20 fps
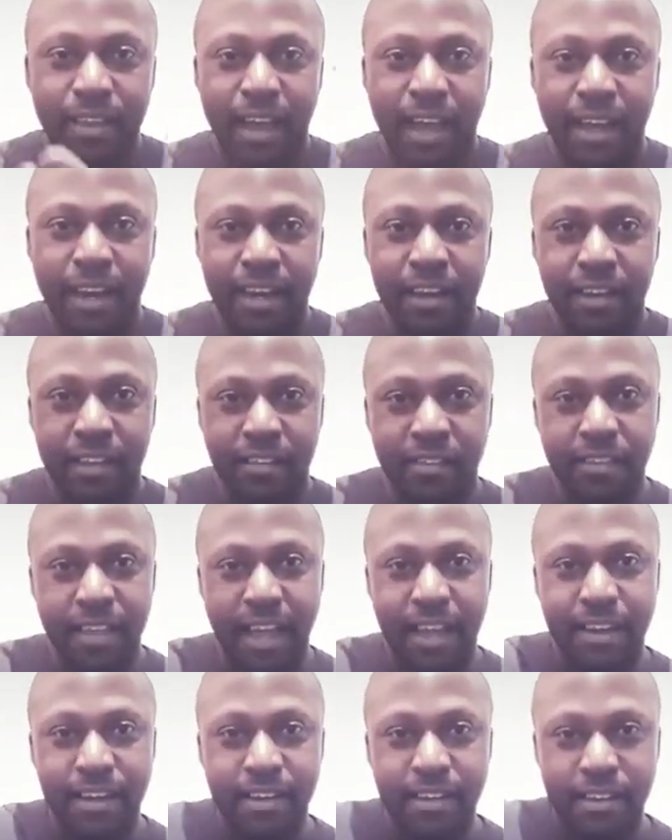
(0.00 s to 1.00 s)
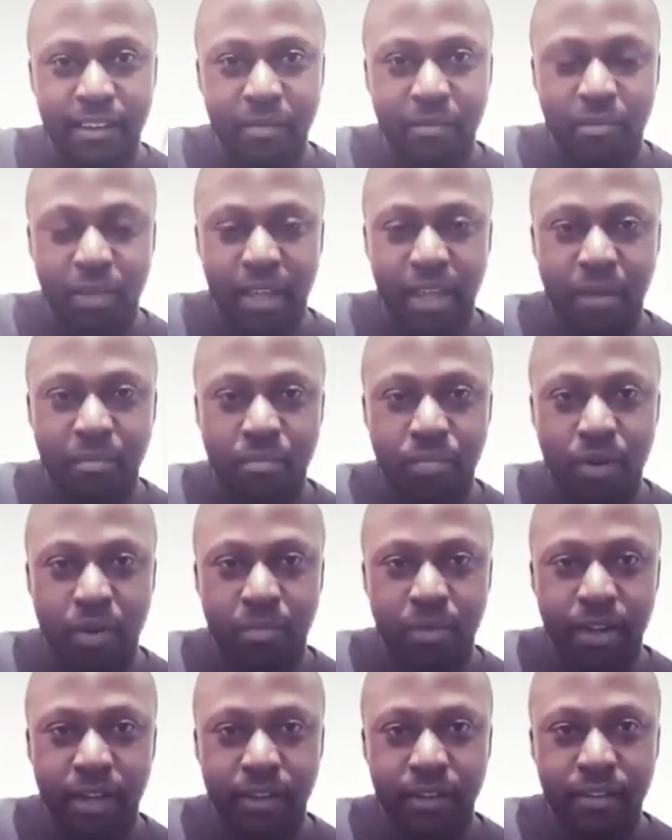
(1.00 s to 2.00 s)
and then the sun became
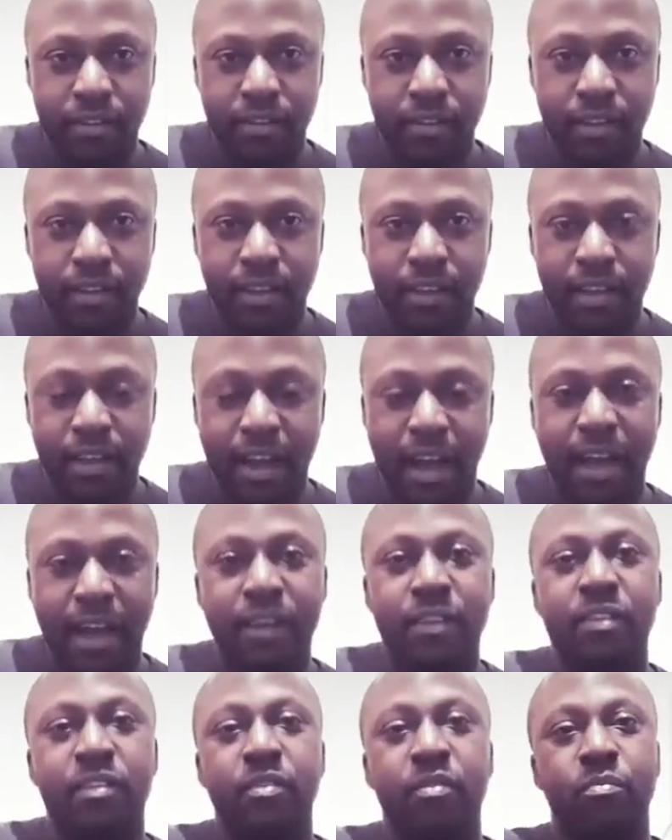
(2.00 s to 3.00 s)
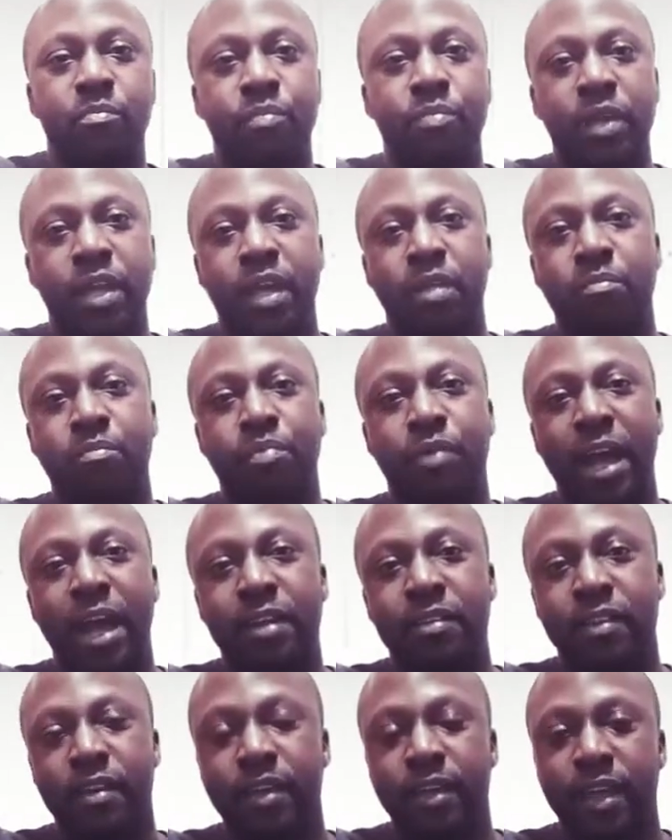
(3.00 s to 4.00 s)
prominent and became
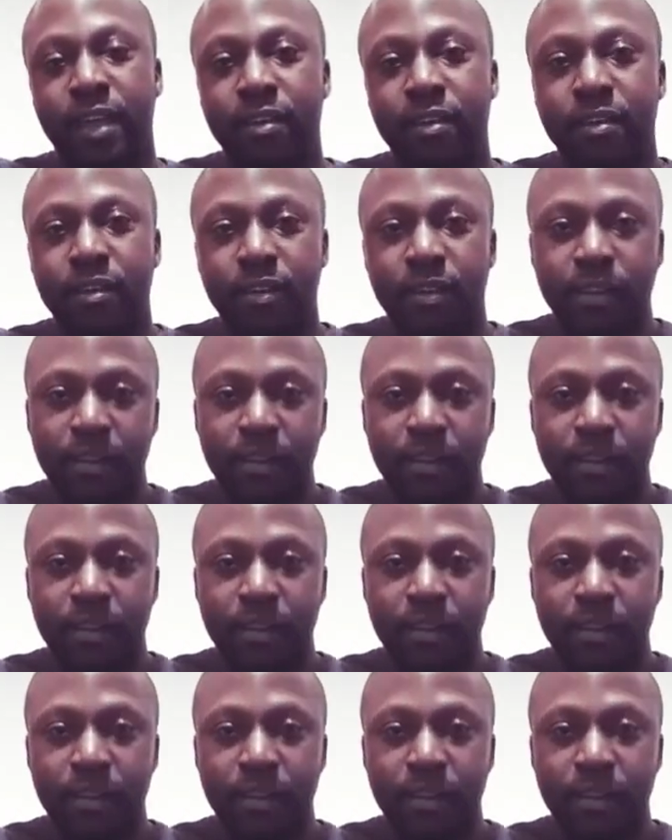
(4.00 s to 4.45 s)
brighter again.